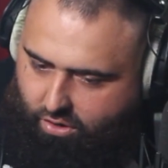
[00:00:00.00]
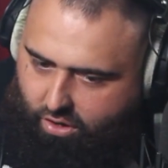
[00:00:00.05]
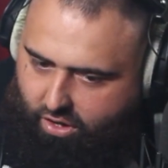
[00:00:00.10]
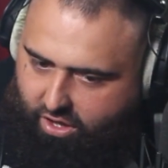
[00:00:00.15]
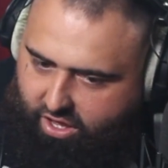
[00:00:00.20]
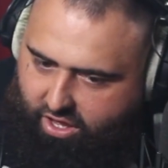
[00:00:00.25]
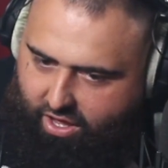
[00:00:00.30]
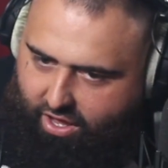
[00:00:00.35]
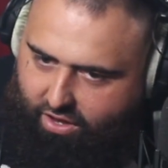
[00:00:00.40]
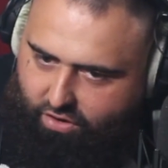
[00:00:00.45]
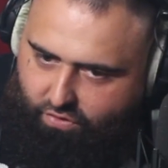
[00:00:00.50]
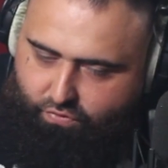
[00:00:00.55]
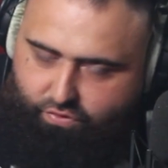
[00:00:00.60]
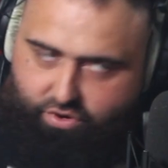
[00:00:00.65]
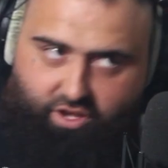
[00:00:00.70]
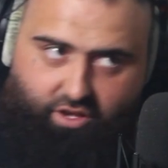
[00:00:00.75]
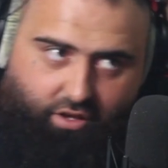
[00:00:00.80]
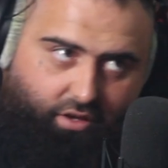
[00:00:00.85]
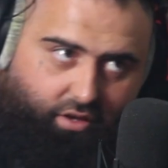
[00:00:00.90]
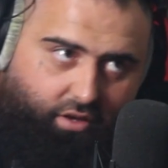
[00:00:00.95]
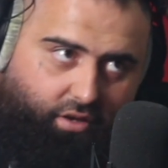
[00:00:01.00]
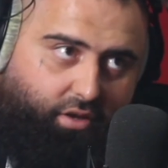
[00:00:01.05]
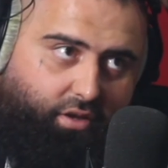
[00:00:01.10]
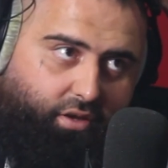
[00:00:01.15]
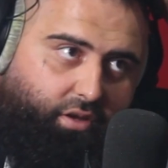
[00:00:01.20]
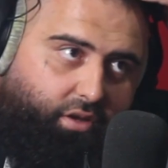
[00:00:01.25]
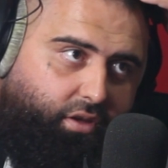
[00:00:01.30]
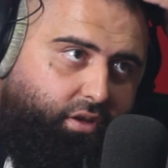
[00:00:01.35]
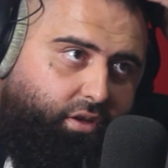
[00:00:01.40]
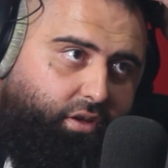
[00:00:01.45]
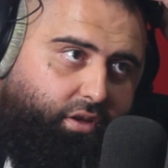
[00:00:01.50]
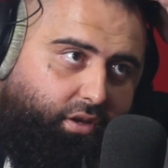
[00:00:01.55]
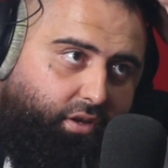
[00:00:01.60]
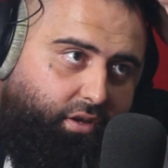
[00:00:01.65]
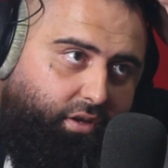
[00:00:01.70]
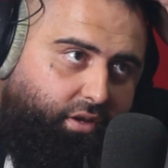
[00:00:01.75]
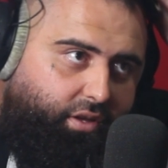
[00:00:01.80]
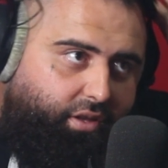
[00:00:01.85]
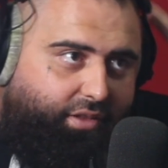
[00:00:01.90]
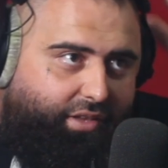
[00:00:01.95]
he had a ring
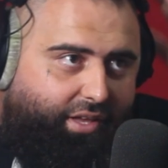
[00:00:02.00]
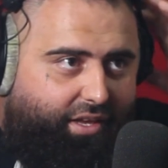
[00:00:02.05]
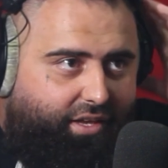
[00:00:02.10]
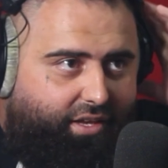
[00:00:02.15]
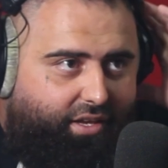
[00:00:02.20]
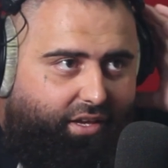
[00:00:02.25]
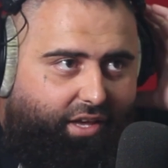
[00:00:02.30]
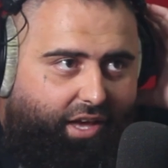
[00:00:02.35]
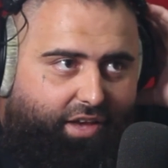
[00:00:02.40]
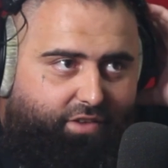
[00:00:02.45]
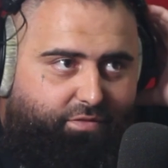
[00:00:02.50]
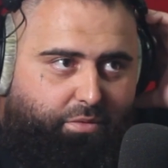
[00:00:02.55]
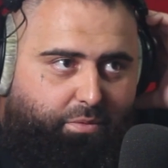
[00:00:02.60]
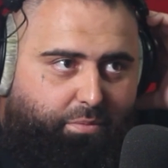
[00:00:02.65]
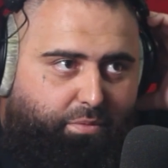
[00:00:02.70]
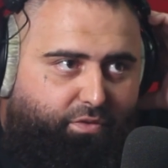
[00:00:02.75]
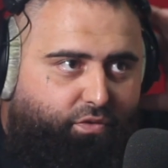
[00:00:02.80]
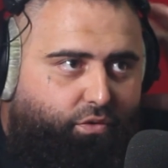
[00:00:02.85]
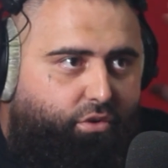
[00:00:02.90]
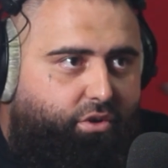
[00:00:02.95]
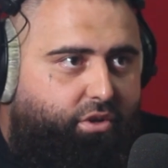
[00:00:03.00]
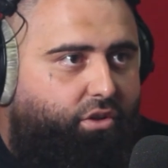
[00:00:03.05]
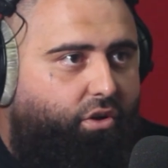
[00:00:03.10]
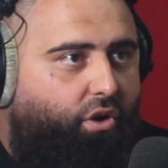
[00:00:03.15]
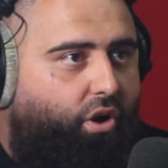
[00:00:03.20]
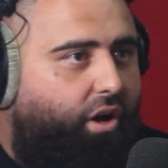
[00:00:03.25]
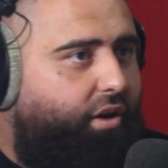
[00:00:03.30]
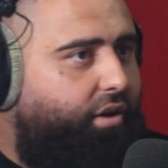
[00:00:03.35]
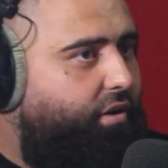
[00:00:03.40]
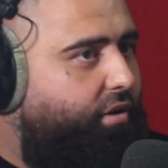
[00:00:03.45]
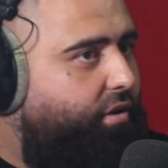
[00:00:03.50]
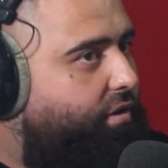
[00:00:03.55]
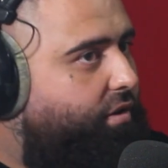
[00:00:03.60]
that he gave me before he died,